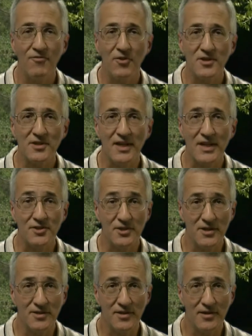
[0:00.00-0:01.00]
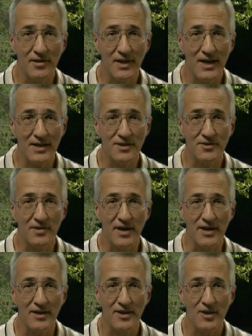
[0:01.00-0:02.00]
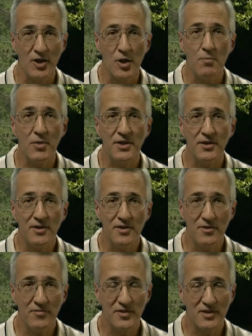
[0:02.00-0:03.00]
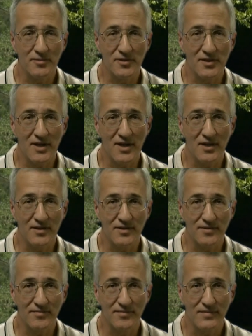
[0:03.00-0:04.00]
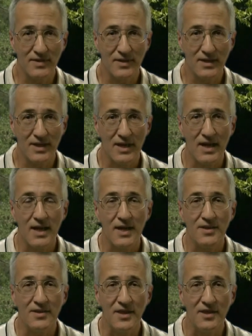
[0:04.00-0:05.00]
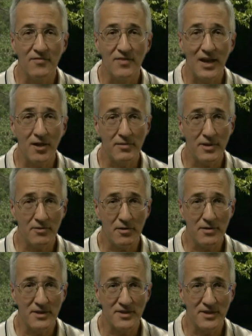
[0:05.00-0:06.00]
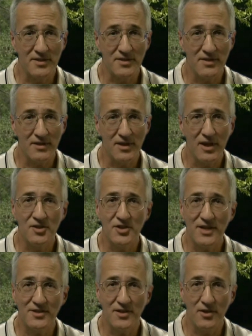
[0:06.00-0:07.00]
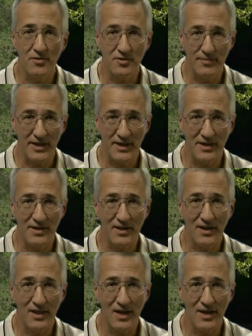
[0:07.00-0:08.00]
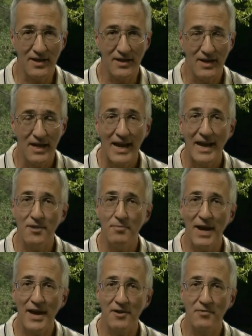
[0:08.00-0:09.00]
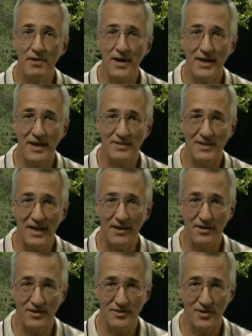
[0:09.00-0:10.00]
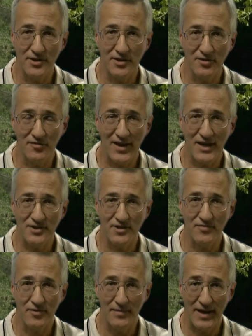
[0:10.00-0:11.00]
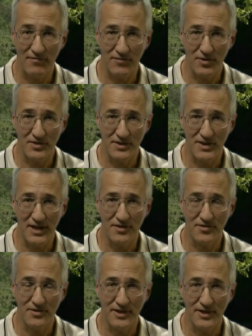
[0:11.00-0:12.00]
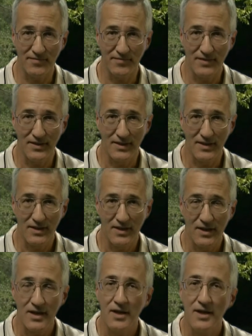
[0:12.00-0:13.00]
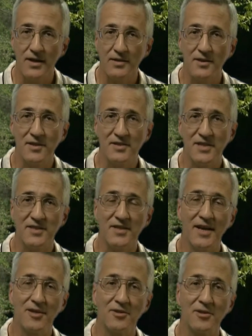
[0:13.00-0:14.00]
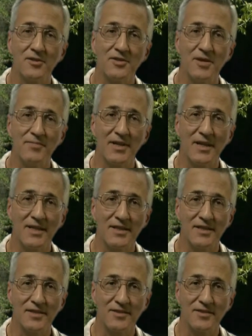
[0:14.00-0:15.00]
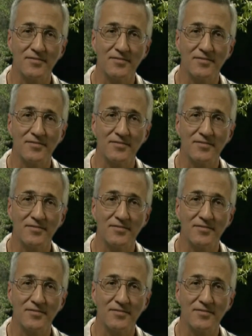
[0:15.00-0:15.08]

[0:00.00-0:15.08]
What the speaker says: first glance you consider a lightning strike, but there are no visible scars. Then the following growing season, adjacent oaks begin to decline and the pattern radiates out in a circular fashion from that first dead tree. The disease cycle goes something like this.